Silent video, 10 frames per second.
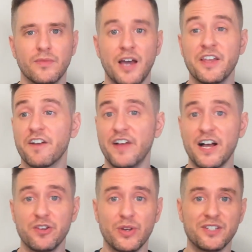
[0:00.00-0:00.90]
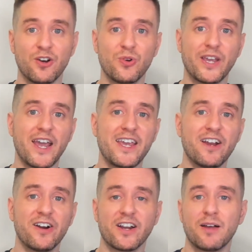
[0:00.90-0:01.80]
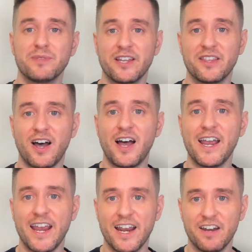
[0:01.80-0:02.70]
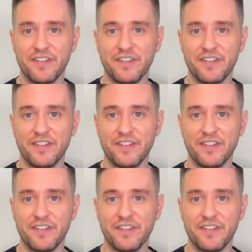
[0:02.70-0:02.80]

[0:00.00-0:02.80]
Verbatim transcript: I think our value is okay here. It comes in at the high end of